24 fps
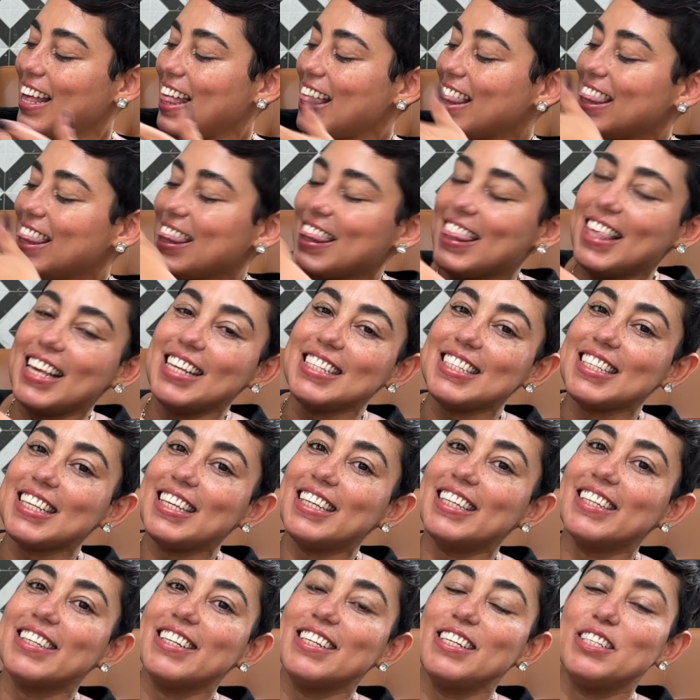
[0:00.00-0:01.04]
This
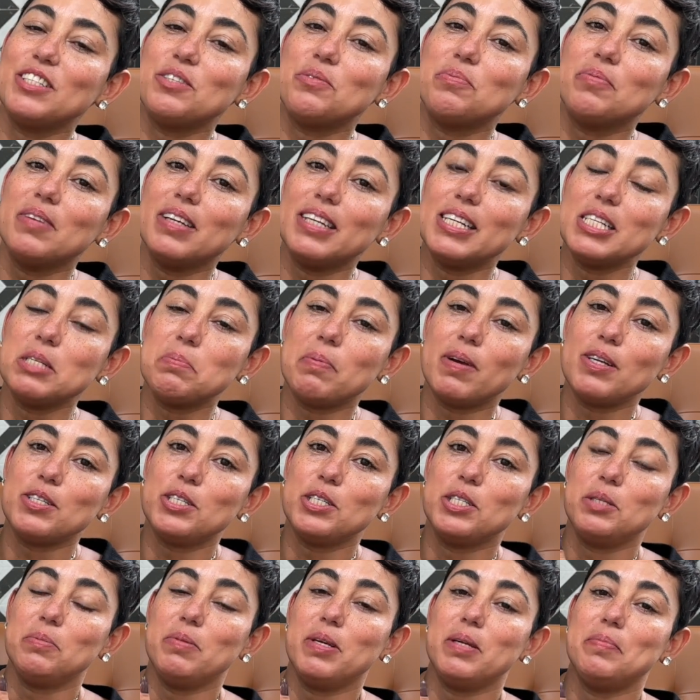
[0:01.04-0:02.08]
here is really special
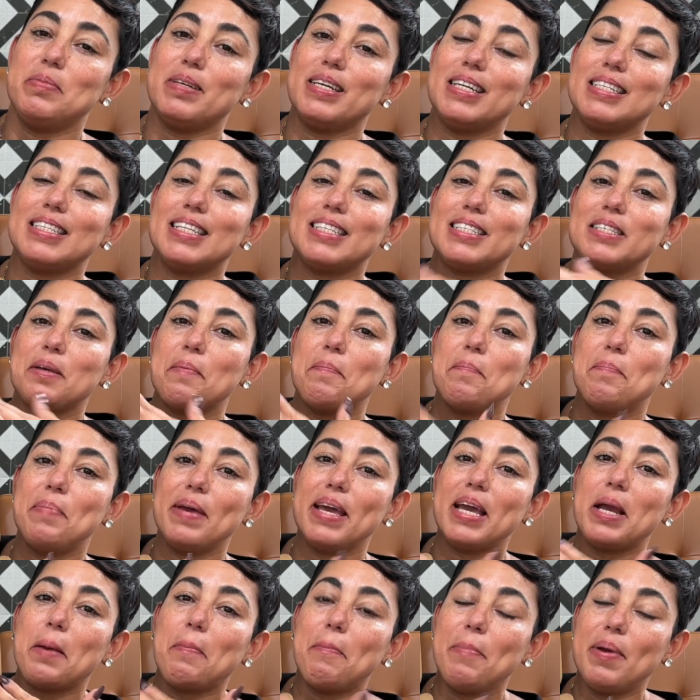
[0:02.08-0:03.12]
to me because it's a
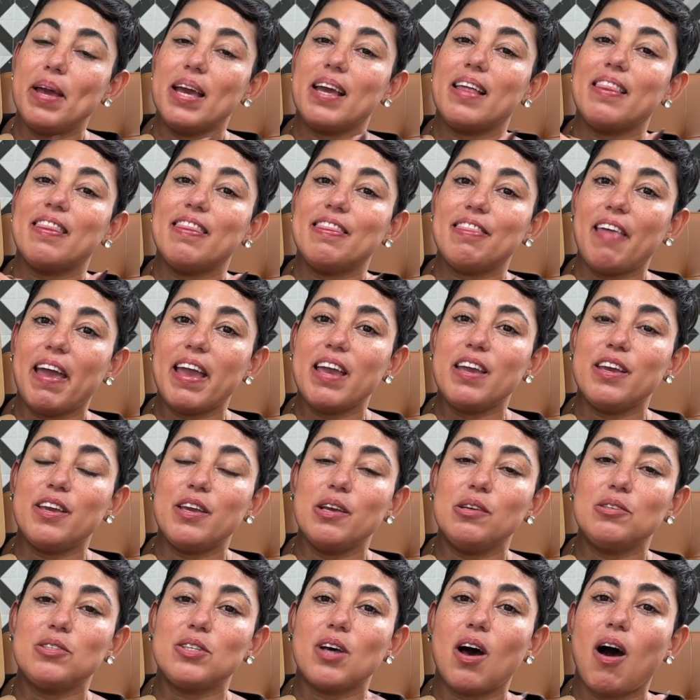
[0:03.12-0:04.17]
big, big thank you
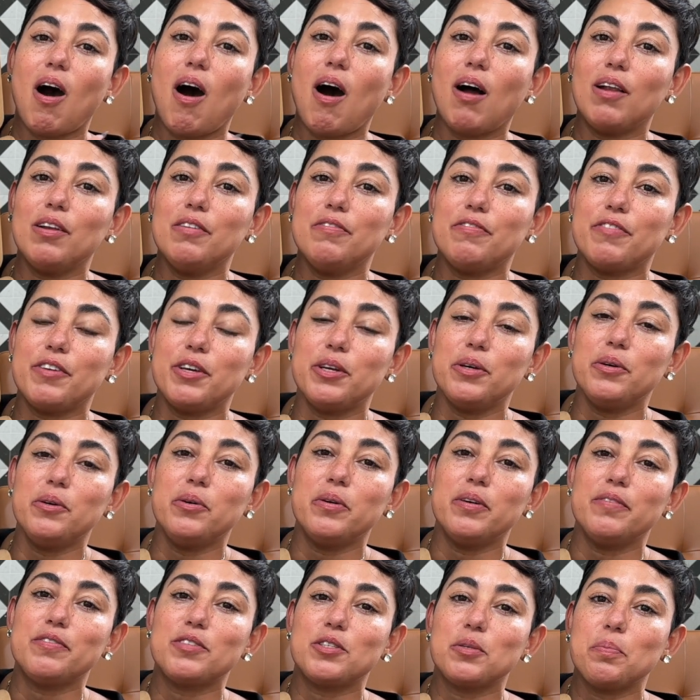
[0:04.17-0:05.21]
to all of you who
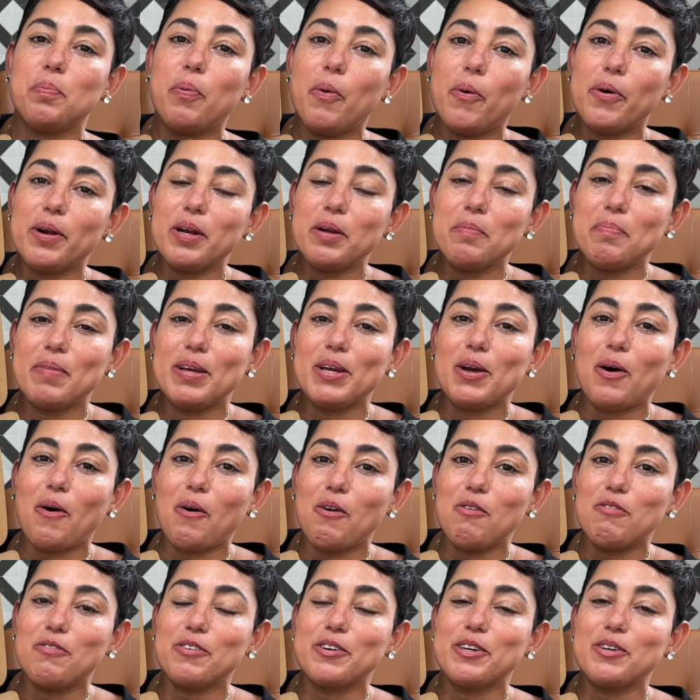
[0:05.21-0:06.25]
have supported me
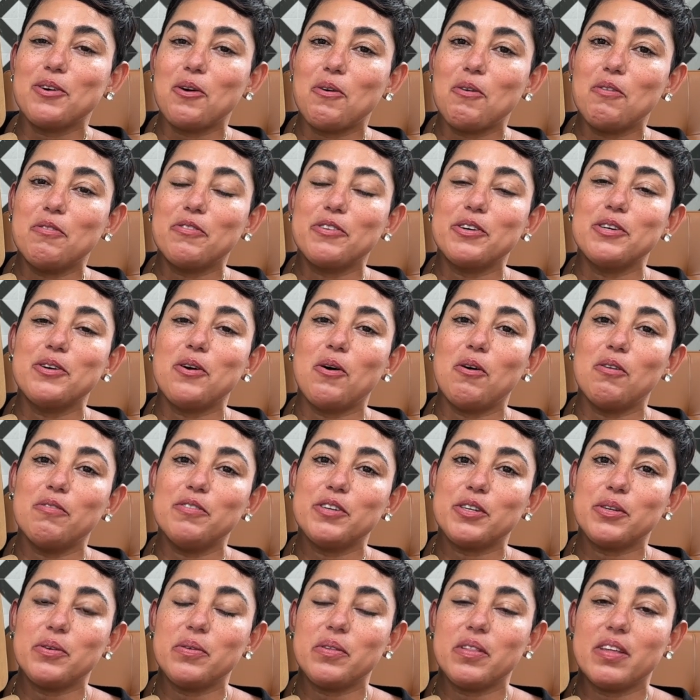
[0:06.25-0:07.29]
over and over and over
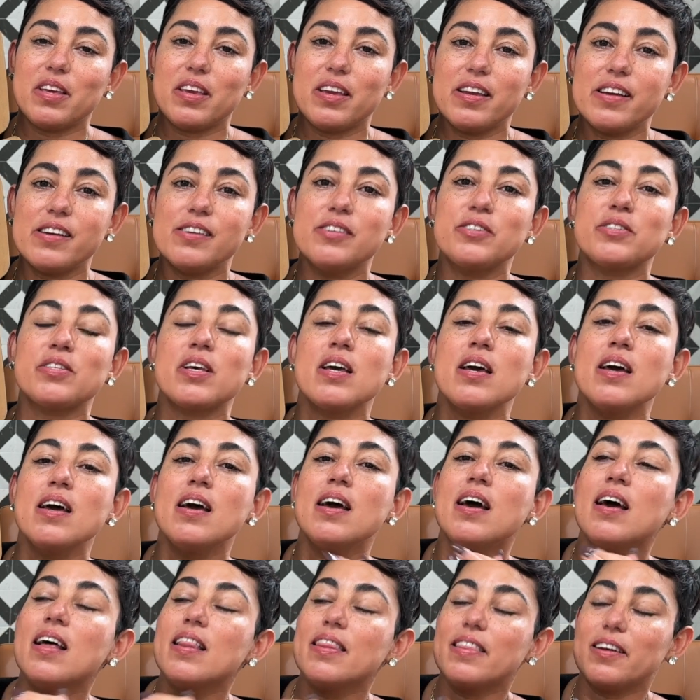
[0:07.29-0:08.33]
through the years.
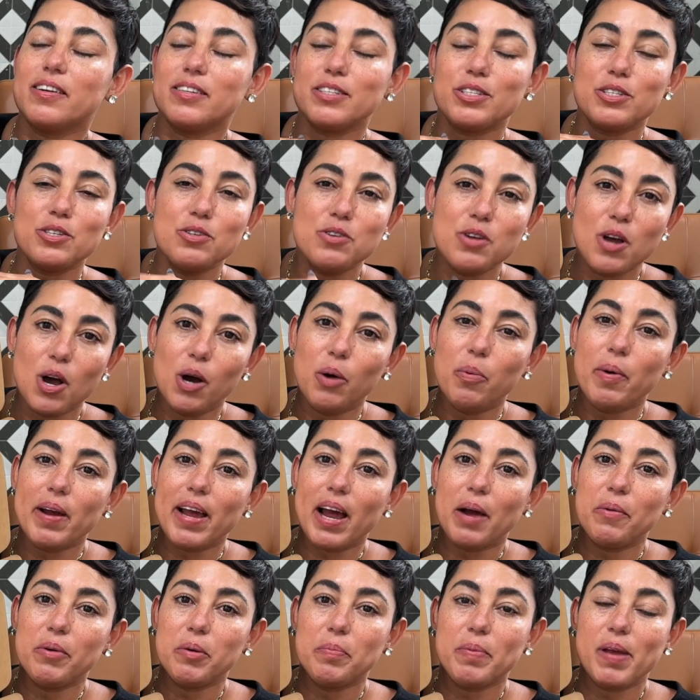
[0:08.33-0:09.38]
There's no way I
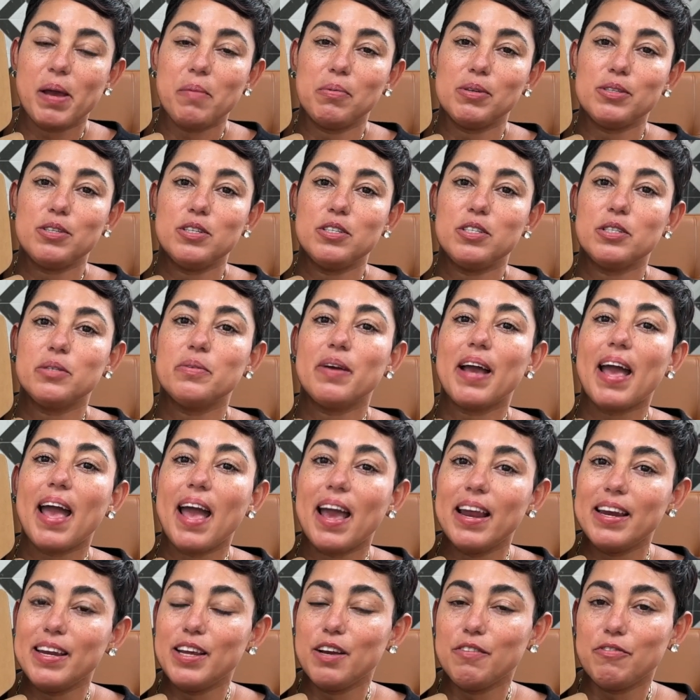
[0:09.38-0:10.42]
would be able to do
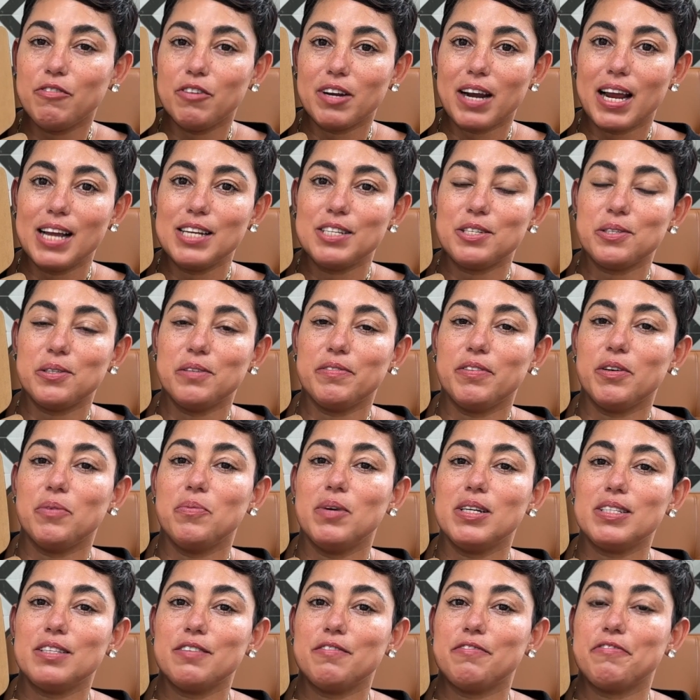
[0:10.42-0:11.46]
any of what I do if it
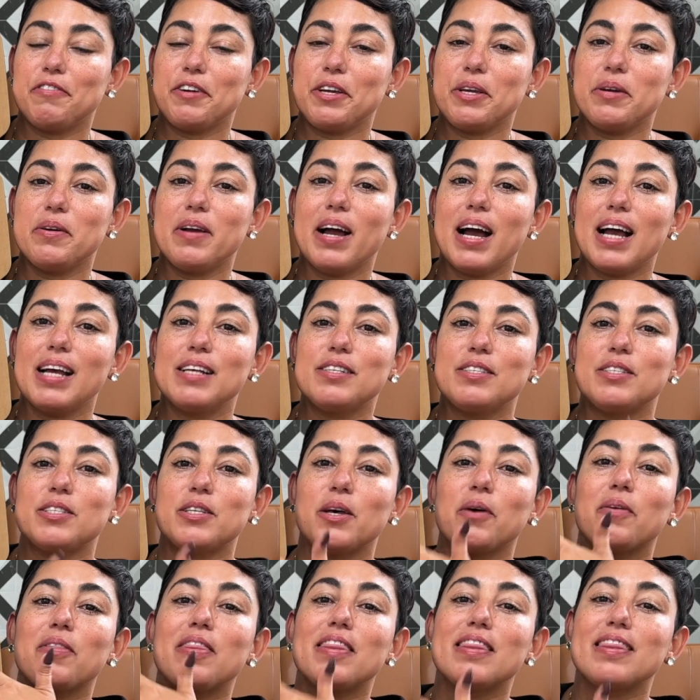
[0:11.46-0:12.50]
wasn't for you guys,
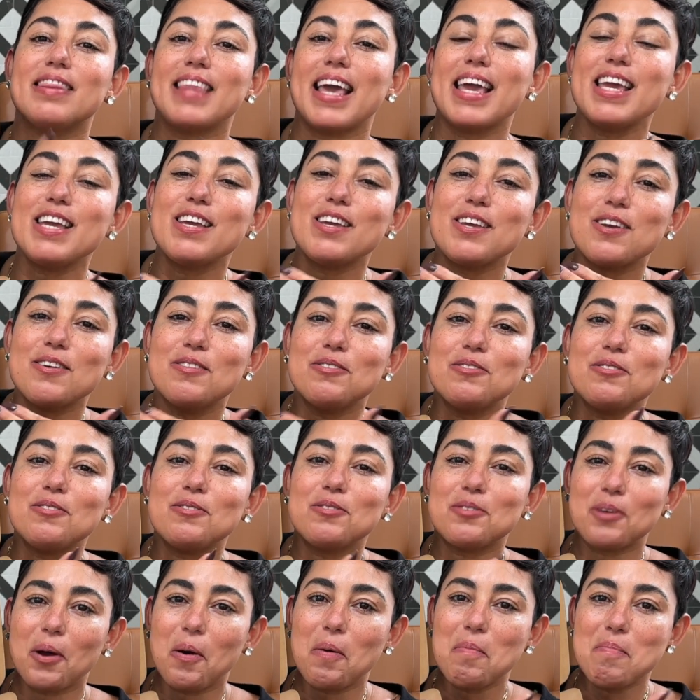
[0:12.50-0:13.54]
so thank you
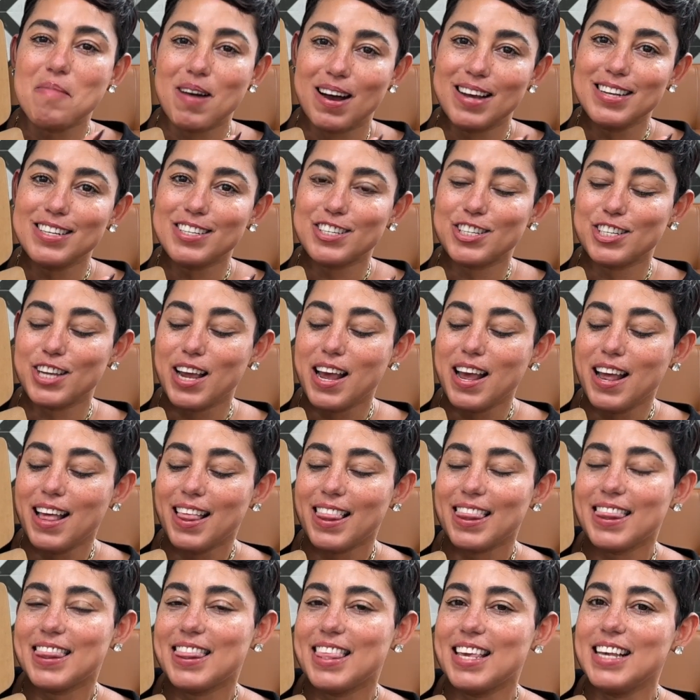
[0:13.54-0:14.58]
so much.
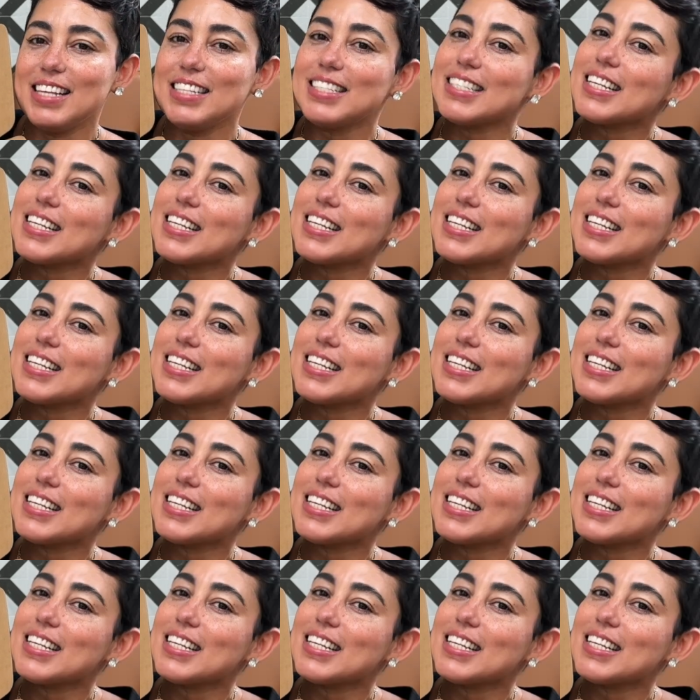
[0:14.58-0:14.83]
This